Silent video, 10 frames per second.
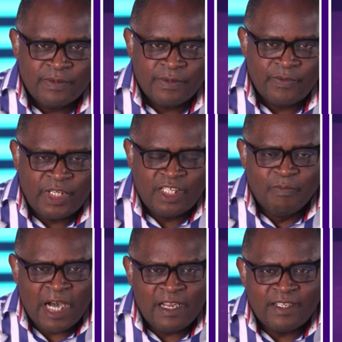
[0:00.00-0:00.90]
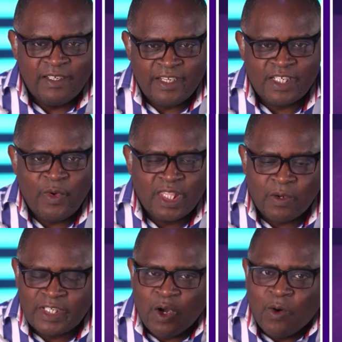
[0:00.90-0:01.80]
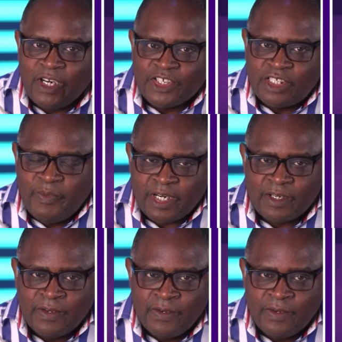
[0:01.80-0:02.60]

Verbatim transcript: which is man's nature without the Holy Spirit.